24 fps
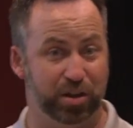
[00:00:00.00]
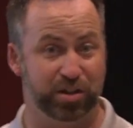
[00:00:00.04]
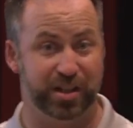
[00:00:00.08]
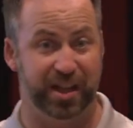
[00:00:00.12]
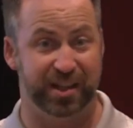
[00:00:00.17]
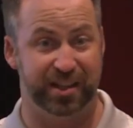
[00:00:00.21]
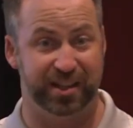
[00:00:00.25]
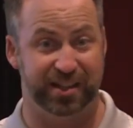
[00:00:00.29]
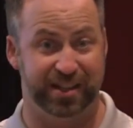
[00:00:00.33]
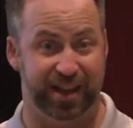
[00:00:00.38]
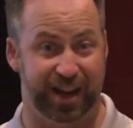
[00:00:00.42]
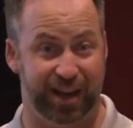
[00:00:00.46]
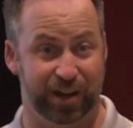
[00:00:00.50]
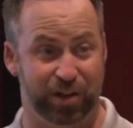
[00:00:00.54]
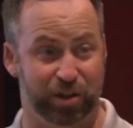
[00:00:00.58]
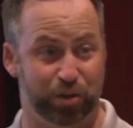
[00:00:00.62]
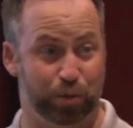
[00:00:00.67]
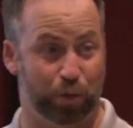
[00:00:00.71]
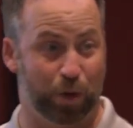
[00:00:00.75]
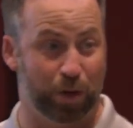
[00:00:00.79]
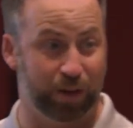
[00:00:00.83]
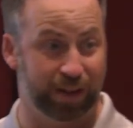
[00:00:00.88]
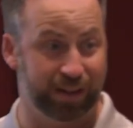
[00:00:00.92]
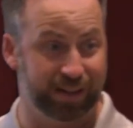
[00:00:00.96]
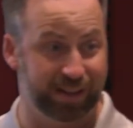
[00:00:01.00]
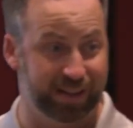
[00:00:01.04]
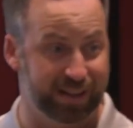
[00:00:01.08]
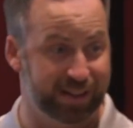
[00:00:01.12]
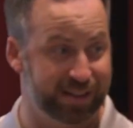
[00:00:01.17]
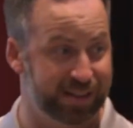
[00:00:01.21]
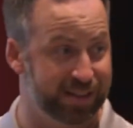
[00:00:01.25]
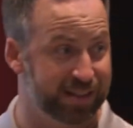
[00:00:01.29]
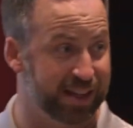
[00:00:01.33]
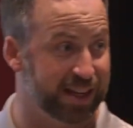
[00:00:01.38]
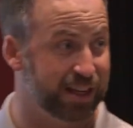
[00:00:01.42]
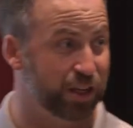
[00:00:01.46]
you understand designers' role in
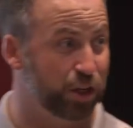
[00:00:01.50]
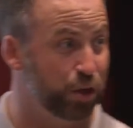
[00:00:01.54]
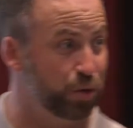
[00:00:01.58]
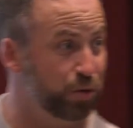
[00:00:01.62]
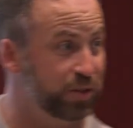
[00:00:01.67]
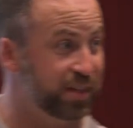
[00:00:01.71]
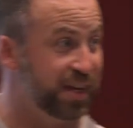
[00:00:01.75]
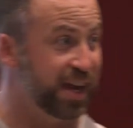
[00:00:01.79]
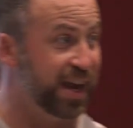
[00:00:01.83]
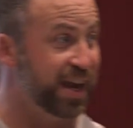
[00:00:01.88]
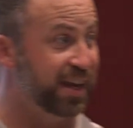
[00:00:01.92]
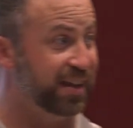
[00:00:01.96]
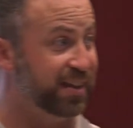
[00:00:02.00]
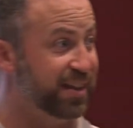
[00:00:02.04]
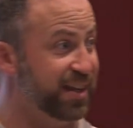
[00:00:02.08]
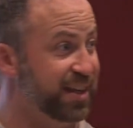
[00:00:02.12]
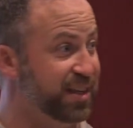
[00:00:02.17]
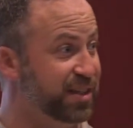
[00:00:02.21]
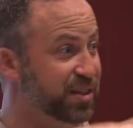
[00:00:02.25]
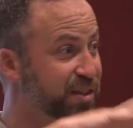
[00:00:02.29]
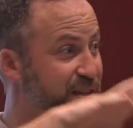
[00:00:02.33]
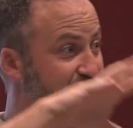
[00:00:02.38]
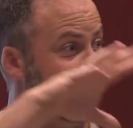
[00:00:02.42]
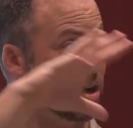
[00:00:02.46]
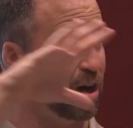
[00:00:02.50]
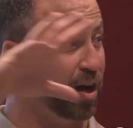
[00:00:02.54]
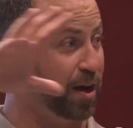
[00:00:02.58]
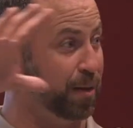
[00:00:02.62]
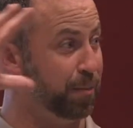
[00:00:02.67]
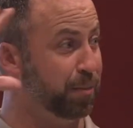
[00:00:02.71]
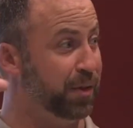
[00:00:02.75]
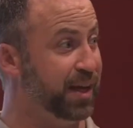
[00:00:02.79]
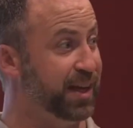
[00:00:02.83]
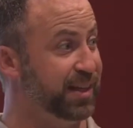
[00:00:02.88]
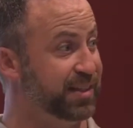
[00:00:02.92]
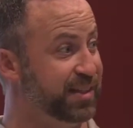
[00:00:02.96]
this? You take these
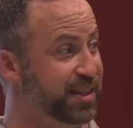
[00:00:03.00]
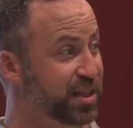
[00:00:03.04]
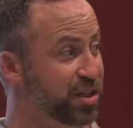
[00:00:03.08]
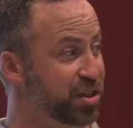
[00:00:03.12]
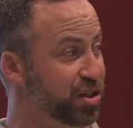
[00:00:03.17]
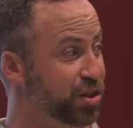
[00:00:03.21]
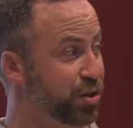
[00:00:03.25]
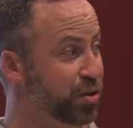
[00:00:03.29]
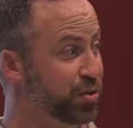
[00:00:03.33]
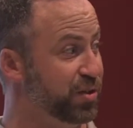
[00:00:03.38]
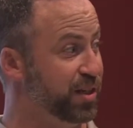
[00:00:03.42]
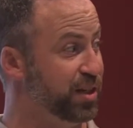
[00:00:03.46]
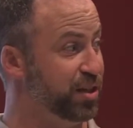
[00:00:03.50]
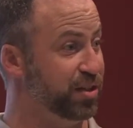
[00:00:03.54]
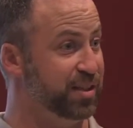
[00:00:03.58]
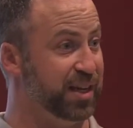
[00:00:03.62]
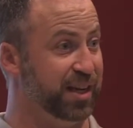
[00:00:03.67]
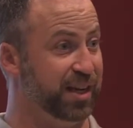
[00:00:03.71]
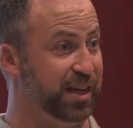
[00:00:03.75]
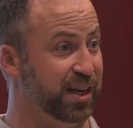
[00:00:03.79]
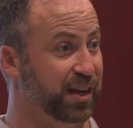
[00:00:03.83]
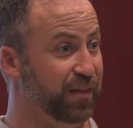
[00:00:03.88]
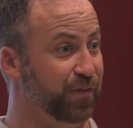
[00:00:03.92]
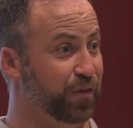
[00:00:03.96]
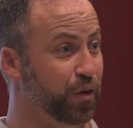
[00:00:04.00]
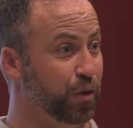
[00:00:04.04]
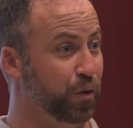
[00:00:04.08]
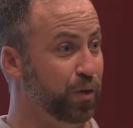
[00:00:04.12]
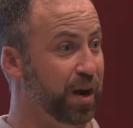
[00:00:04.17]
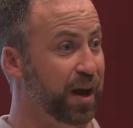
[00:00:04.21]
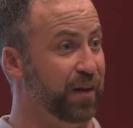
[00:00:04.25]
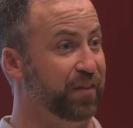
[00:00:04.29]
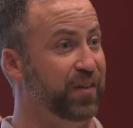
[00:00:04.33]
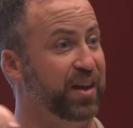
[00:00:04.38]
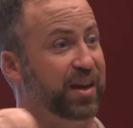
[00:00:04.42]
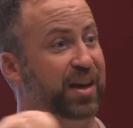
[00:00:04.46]
complex issues and you take an
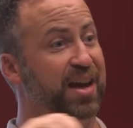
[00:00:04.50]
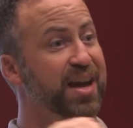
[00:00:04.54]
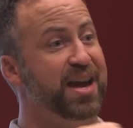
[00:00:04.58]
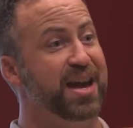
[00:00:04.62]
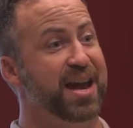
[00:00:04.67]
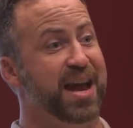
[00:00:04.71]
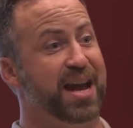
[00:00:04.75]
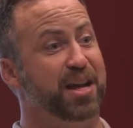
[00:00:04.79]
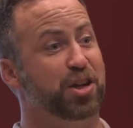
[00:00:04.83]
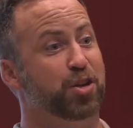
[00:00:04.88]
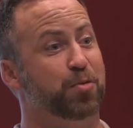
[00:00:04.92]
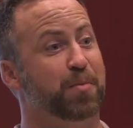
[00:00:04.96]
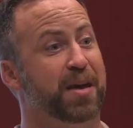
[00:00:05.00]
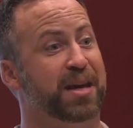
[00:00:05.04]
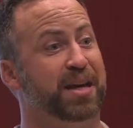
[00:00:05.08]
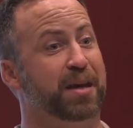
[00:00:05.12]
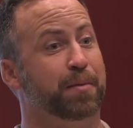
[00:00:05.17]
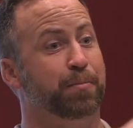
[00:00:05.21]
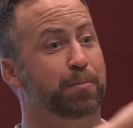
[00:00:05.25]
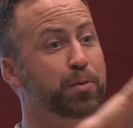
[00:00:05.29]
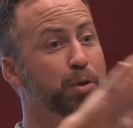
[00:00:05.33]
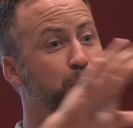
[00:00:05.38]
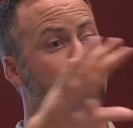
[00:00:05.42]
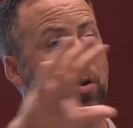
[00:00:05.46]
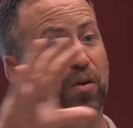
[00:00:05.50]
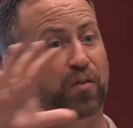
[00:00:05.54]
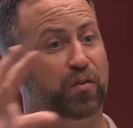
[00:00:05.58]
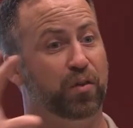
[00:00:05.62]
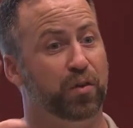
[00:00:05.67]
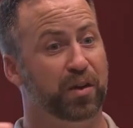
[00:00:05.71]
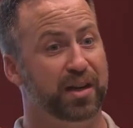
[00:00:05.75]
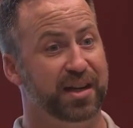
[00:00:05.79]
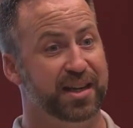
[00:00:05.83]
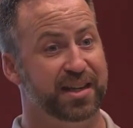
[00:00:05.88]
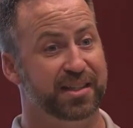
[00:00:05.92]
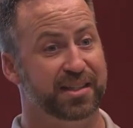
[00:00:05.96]
infographic and you make it
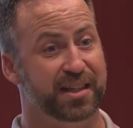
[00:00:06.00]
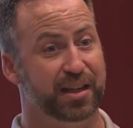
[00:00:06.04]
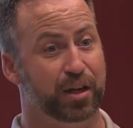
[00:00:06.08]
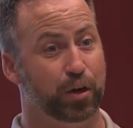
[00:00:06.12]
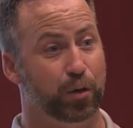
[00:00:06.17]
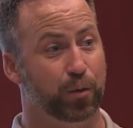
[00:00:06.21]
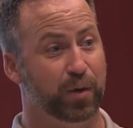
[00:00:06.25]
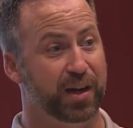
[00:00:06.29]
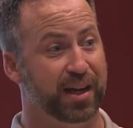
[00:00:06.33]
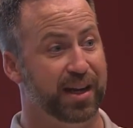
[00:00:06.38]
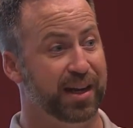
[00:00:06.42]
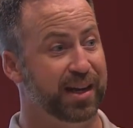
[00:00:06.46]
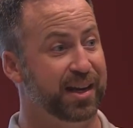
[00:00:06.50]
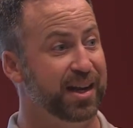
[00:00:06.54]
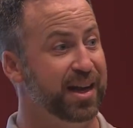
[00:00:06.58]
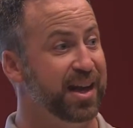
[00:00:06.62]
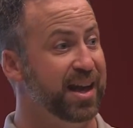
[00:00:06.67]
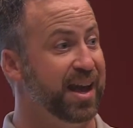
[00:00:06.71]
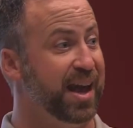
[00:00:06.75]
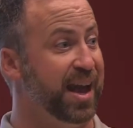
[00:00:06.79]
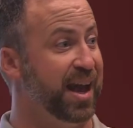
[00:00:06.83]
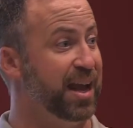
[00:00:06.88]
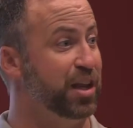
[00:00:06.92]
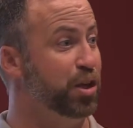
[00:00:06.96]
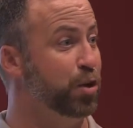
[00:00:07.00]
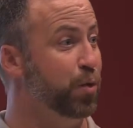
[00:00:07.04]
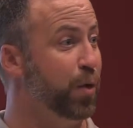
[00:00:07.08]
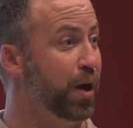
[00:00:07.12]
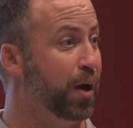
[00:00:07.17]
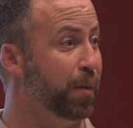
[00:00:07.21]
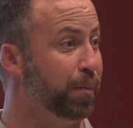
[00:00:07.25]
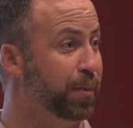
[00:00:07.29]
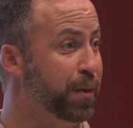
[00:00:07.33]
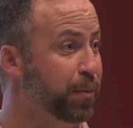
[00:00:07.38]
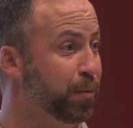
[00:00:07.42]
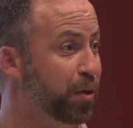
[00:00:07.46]
beautiful and easy to read and you
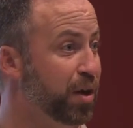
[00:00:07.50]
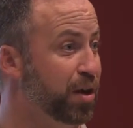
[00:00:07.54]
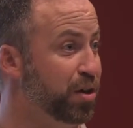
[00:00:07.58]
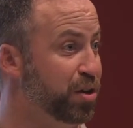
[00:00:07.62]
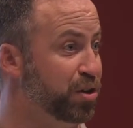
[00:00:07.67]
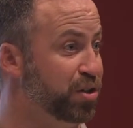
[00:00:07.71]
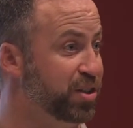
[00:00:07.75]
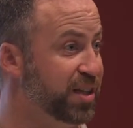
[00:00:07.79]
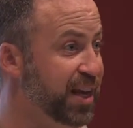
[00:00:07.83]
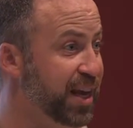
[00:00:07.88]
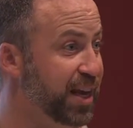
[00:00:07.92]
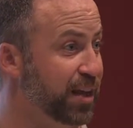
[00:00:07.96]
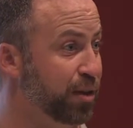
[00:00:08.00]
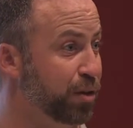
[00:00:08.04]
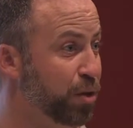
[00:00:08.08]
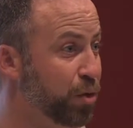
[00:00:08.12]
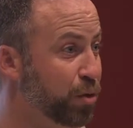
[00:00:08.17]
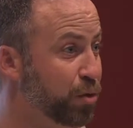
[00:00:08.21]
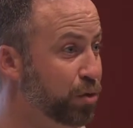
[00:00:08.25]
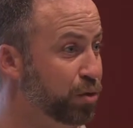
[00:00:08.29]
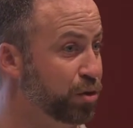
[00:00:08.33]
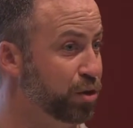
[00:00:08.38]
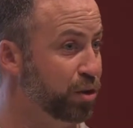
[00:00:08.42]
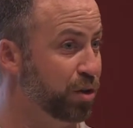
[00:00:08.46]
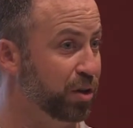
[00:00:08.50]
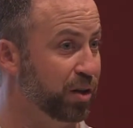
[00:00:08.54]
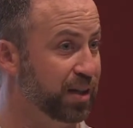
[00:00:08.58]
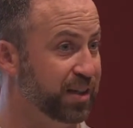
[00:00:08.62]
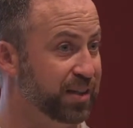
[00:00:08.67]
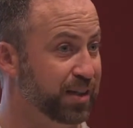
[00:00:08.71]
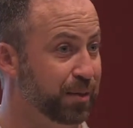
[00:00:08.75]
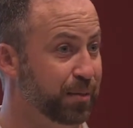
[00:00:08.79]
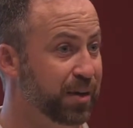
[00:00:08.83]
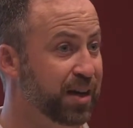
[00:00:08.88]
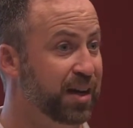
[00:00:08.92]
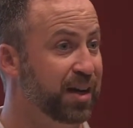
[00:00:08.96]
help people understand local
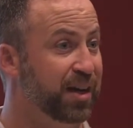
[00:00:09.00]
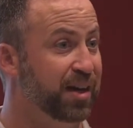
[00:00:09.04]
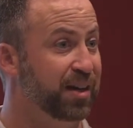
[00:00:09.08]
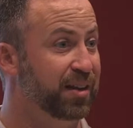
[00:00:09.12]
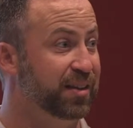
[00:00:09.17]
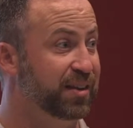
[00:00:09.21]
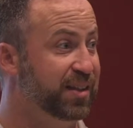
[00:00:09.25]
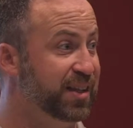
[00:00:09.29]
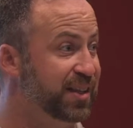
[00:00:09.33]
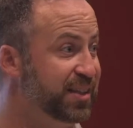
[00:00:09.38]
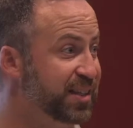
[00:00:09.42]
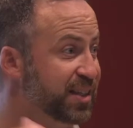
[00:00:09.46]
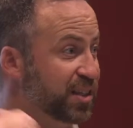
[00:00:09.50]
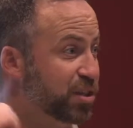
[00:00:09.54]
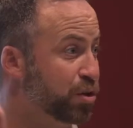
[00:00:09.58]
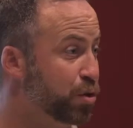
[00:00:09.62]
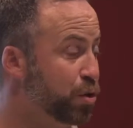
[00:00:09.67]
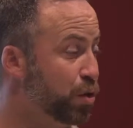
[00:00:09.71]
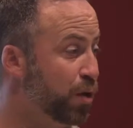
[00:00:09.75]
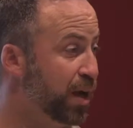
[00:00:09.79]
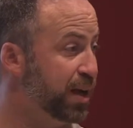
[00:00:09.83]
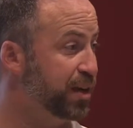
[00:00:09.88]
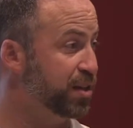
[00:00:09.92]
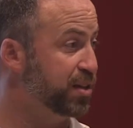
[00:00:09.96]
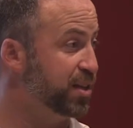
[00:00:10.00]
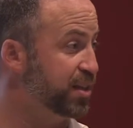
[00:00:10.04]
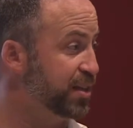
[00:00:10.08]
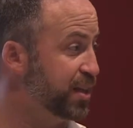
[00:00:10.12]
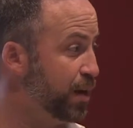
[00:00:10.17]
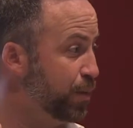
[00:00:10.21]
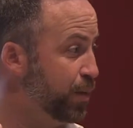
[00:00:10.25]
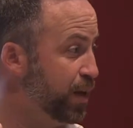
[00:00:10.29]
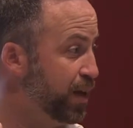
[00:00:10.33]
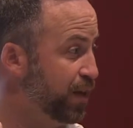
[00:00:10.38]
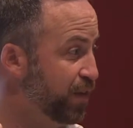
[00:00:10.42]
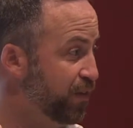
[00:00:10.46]
journalism. This is cool. I used to
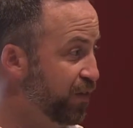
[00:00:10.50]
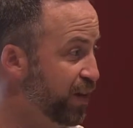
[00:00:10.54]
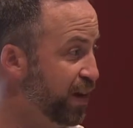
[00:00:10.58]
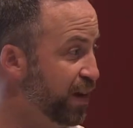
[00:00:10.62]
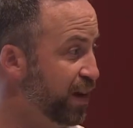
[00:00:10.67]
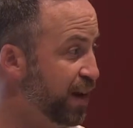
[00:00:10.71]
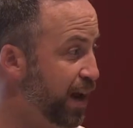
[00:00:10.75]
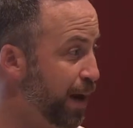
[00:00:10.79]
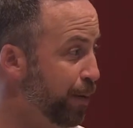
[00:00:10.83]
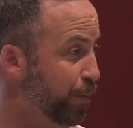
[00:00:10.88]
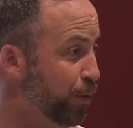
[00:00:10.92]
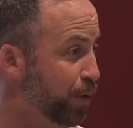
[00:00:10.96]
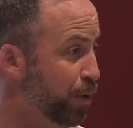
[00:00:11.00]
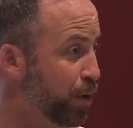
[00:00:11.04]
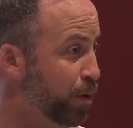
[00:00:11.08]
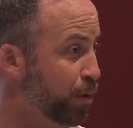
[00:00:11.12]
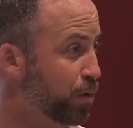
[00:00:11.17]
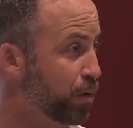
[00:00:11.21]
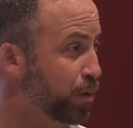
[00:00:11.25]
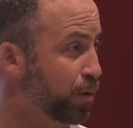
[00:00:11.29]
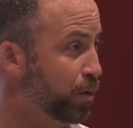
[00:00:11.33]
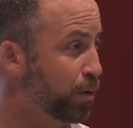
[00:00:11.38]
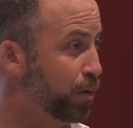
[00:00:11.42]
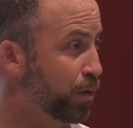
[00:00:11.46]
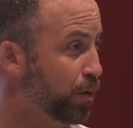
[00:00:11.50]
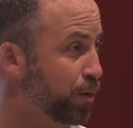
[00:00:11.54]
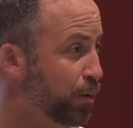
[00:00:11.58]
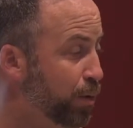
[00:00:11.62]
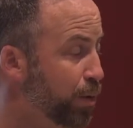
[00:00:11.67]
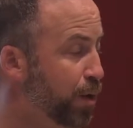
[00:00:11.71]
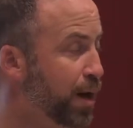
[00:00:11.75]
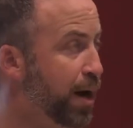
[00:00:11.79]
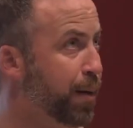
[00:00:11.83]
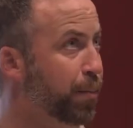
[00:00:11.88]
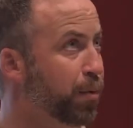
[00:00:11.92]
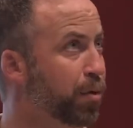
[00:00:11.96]
say we invented hyperlocal.
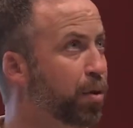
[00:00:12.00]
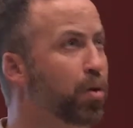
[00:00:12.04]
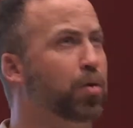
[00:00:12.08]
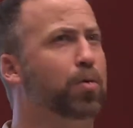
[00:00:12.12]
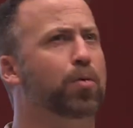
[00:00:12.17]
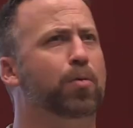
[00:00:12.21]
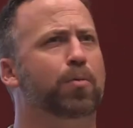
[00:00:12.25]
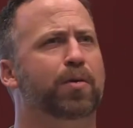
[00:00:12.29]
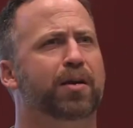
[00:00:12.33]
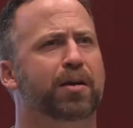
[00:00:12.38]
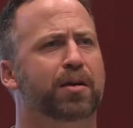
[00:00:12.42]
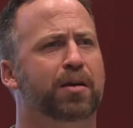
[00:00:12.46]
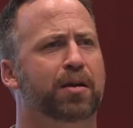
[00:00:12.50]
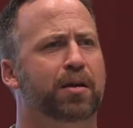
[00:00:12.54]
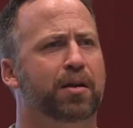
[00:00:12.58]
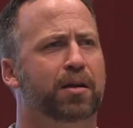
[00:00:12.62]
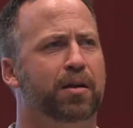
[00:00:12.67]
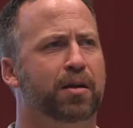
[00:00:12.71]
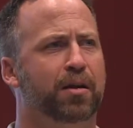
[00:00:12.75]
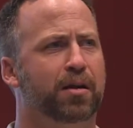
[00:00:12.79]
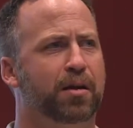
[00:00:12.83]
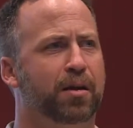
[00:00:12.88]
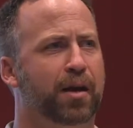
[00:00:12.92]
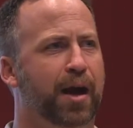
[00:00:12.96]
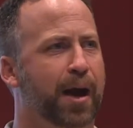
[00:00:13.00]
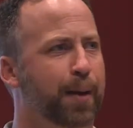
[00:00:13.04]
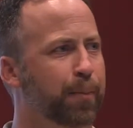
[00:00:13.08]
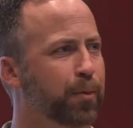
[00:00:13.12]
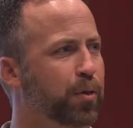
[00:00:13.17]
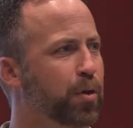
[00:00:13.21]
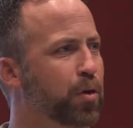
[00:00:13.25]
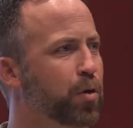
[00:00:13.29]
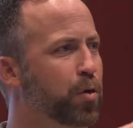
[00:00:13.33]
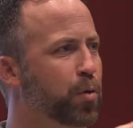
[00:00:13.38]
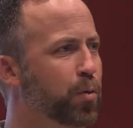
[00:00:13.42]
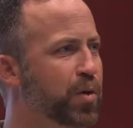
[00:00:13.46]
We were hyperlocal when
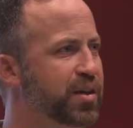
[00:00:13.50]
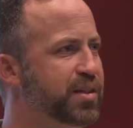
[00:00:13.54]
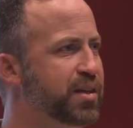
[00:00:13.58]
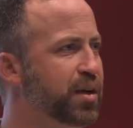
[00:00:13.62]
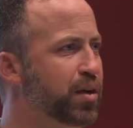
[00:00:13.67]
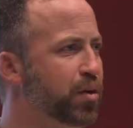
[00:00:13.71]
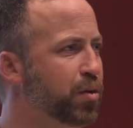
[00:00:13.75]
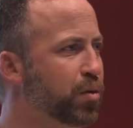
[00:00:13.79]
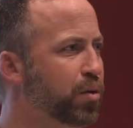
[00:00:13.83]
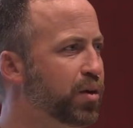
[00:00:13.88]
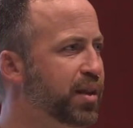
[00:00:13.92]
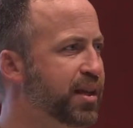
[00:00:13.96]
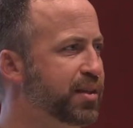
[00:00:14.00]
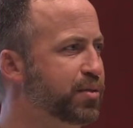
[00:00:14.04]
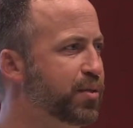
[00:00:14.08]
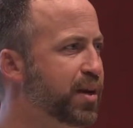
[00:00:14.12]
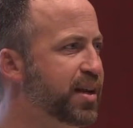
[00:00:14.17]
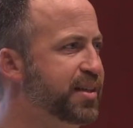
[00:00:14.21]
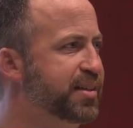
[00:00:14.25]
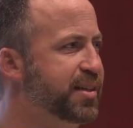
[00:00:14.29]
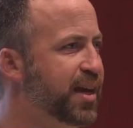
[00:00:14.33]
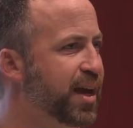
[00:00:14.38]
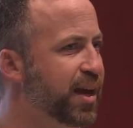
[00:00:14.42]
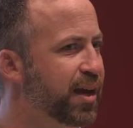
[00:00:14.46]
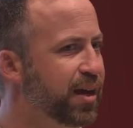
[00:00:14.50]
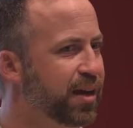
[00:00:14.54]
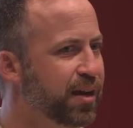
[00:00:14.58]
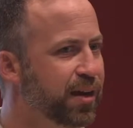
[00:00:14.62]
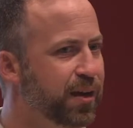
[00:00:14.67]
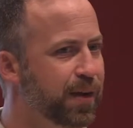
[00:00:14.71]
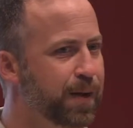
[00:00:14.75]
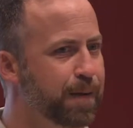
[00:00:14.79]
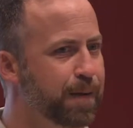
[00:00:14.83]
hyperlocal wasn't cool, that's what I say.